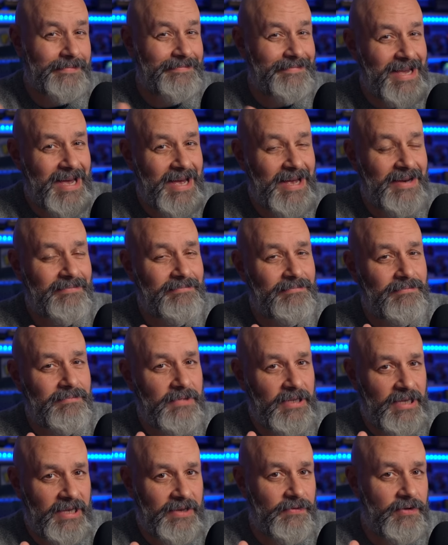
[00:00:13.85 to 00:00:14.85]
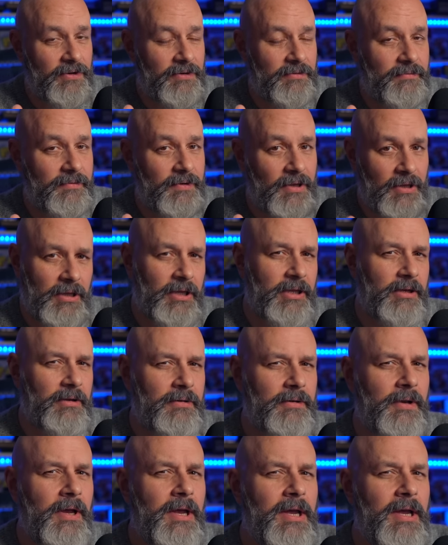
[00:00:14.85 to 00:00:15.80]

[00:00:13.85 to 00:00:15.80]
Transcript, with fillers: not even a little.